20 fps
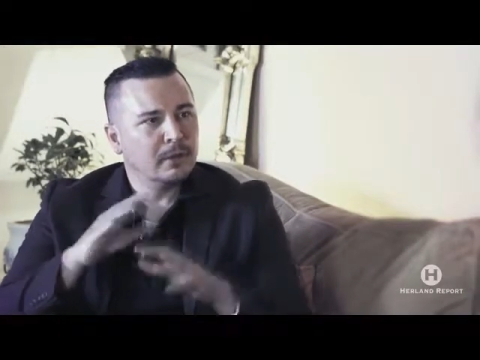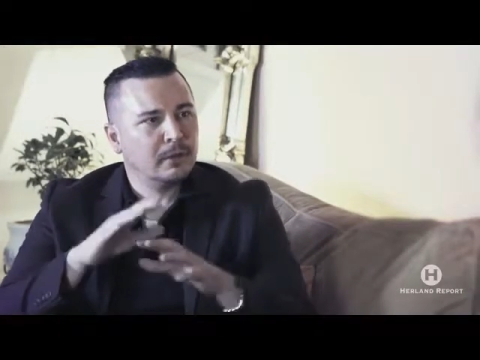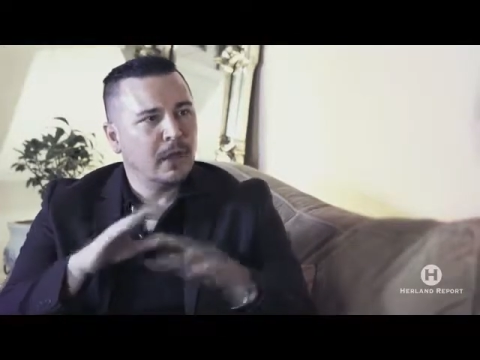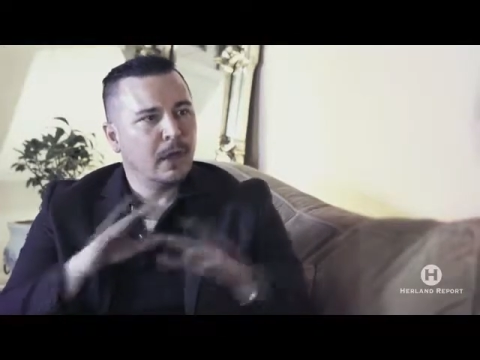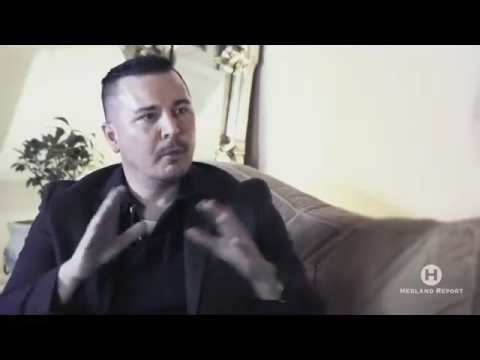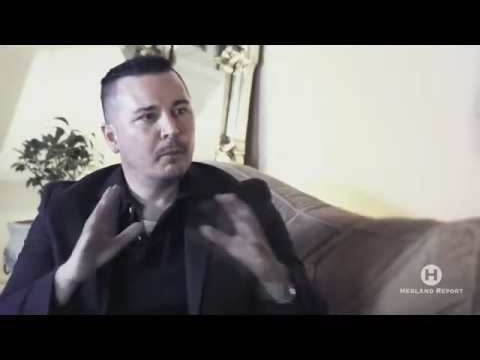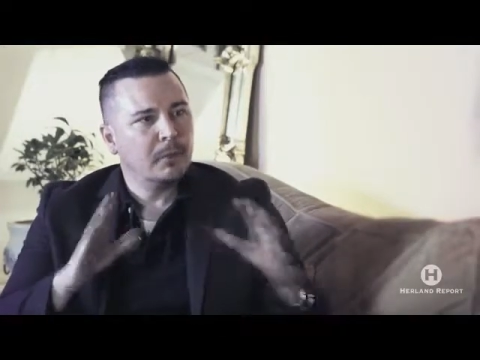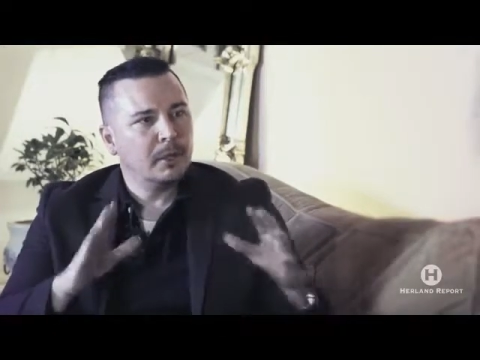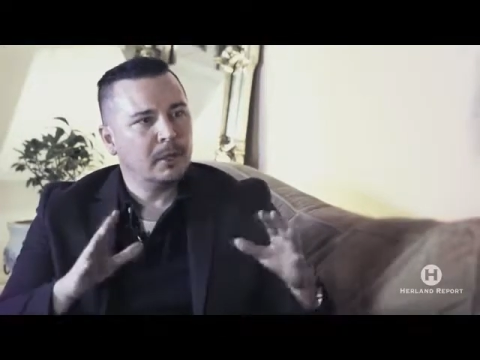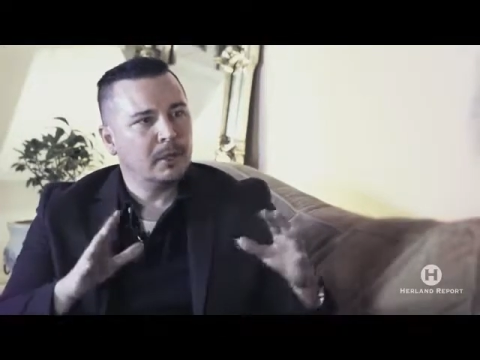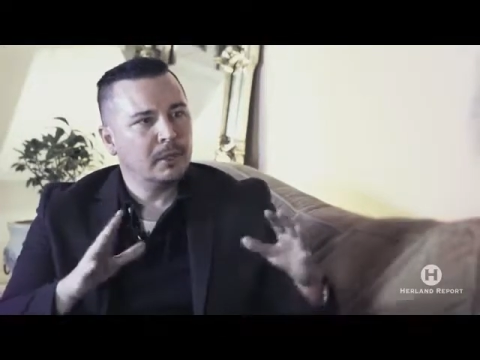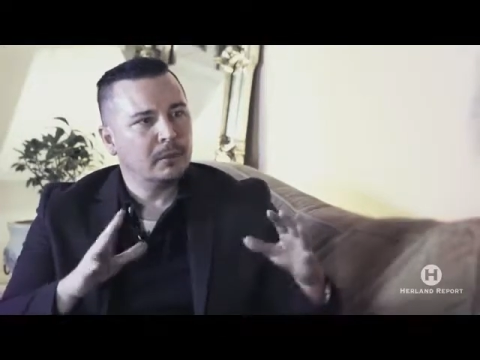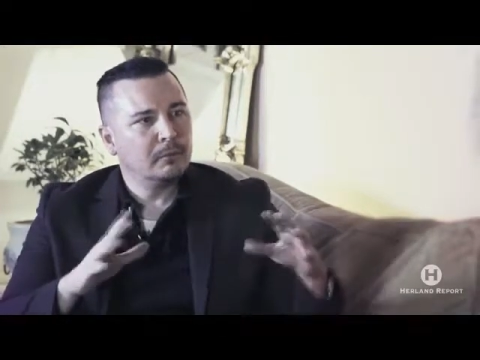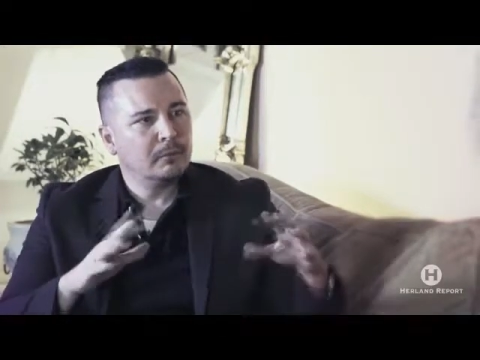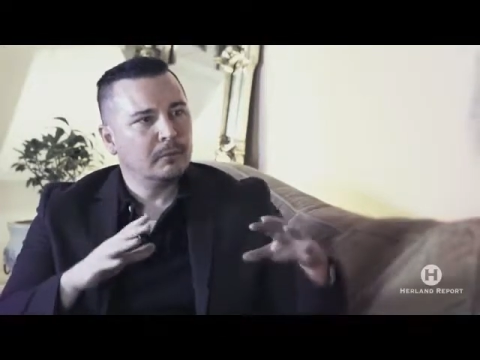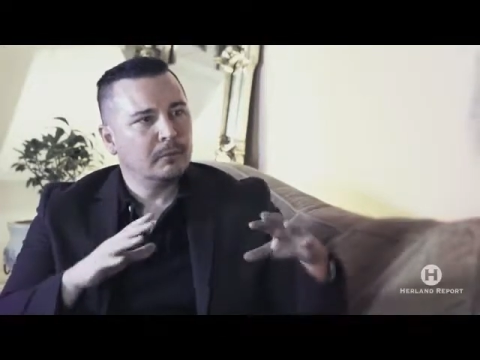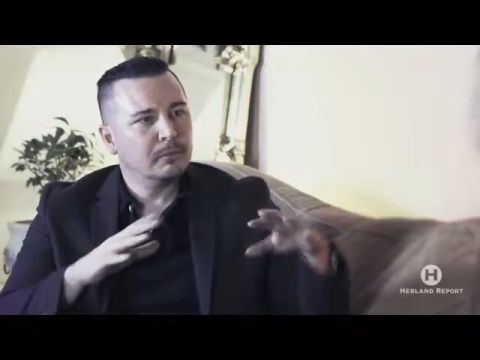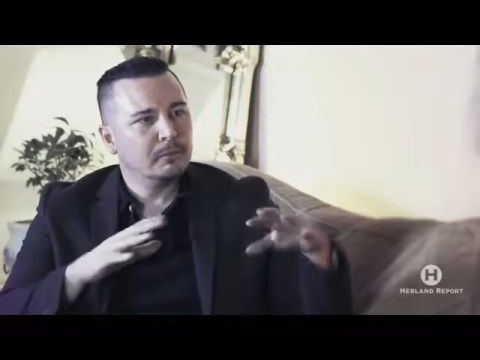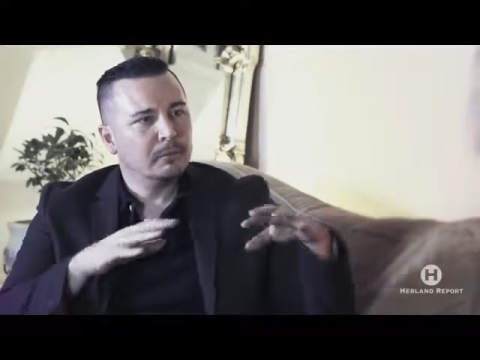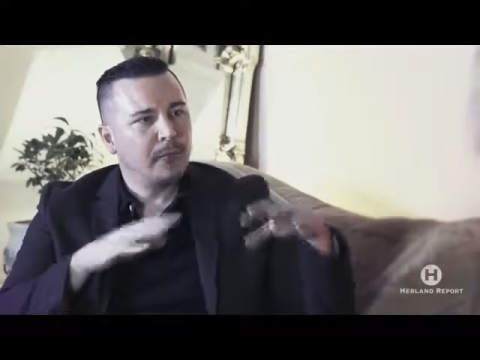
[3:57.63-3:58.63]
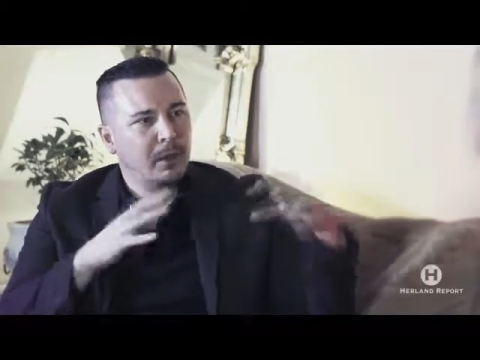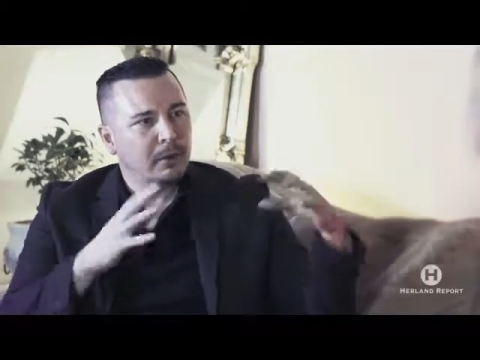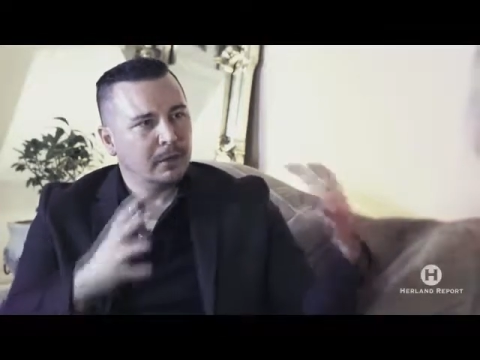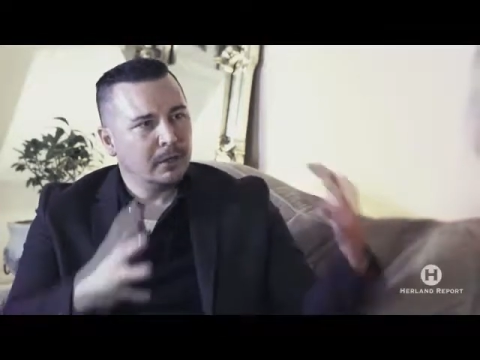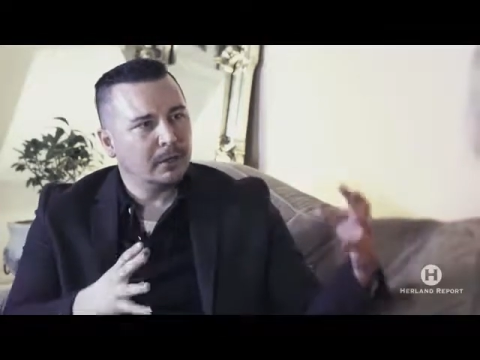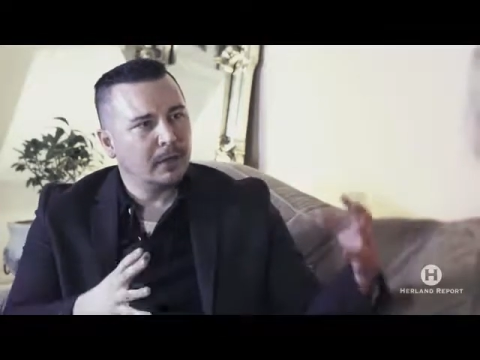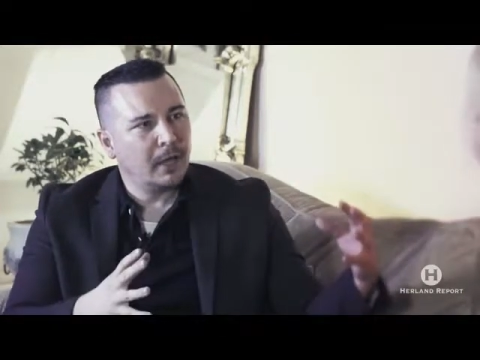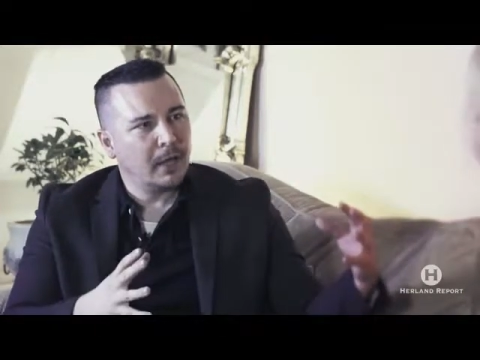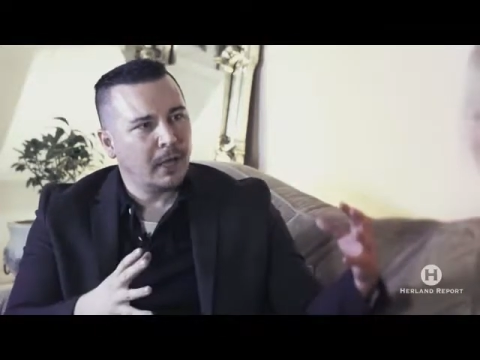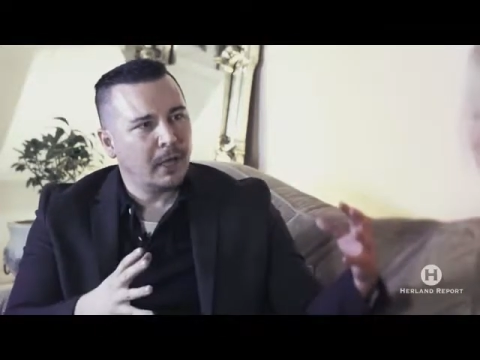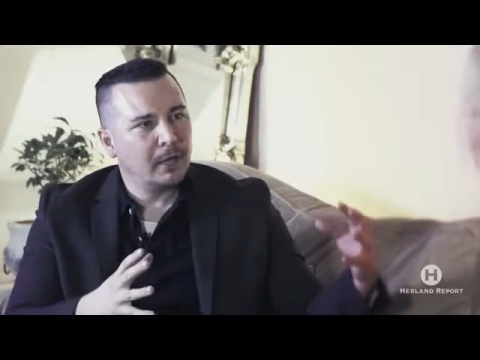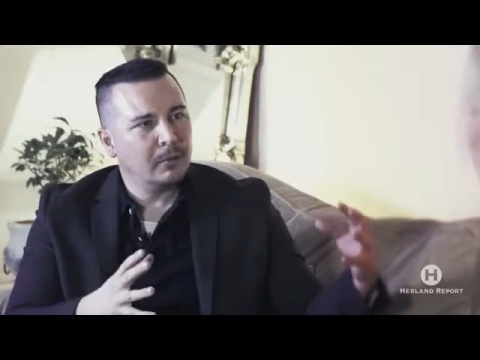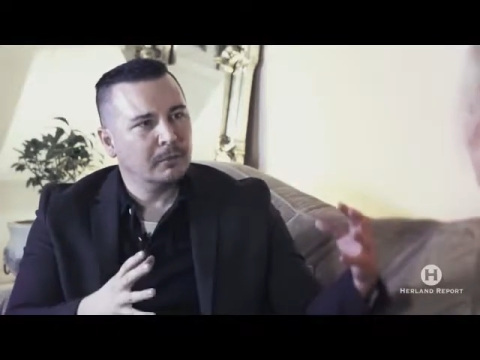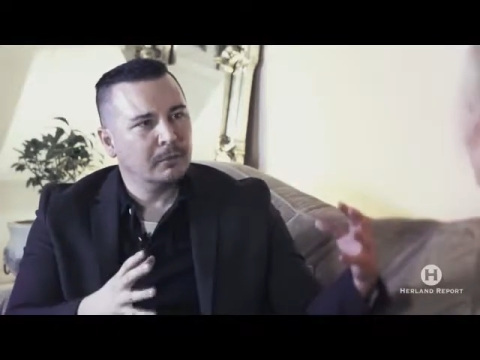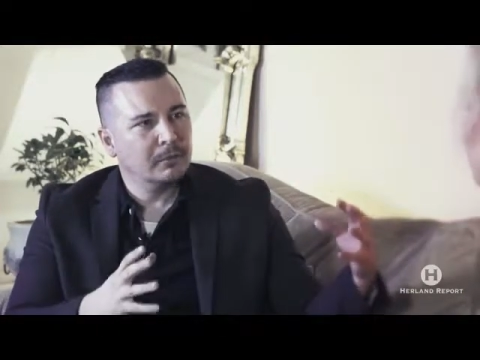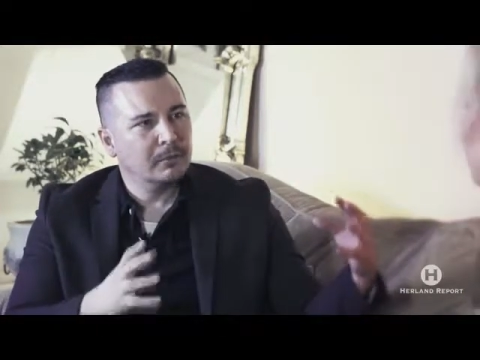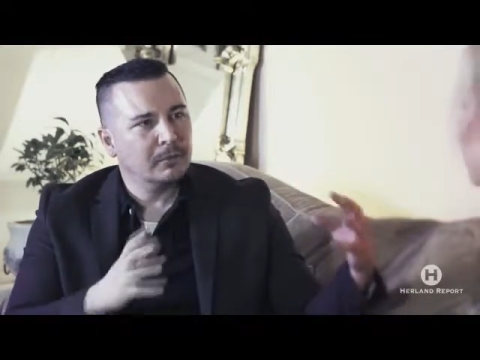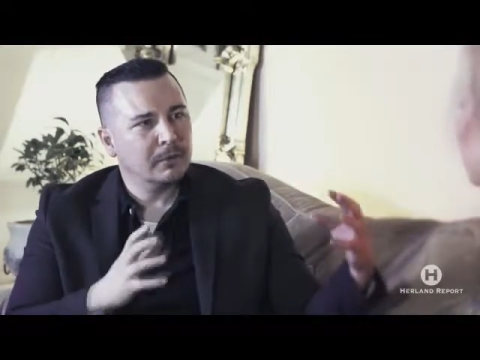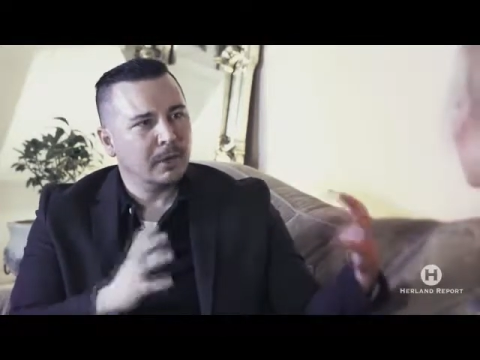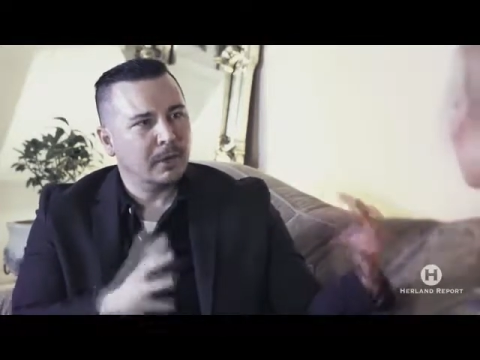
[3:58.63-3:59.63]
dominant
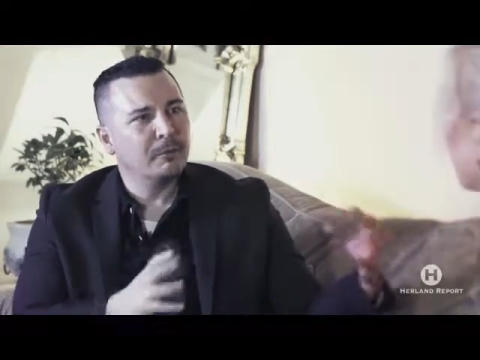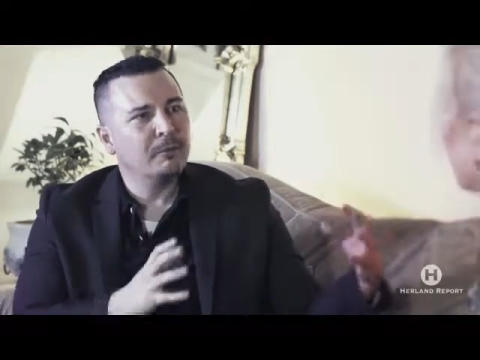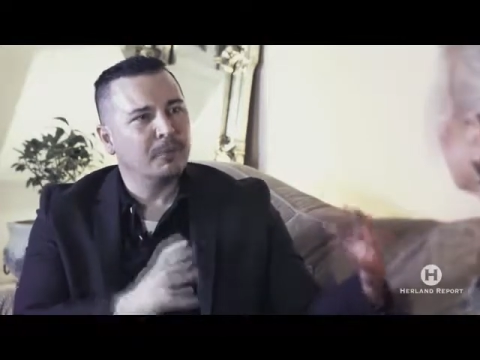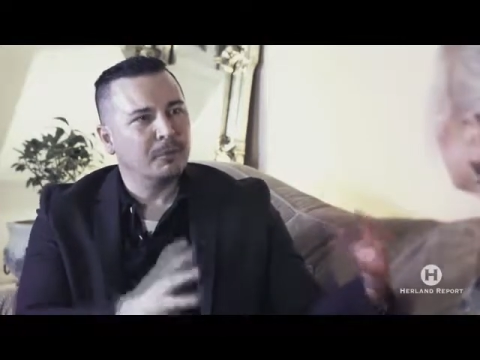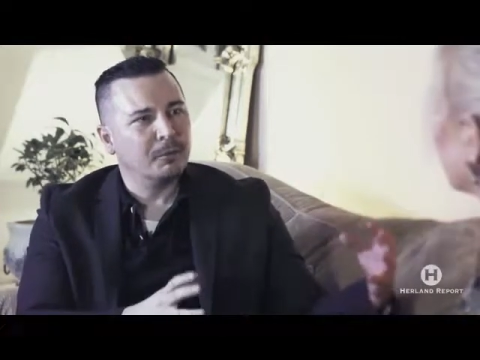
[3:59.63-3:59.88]
paradigm of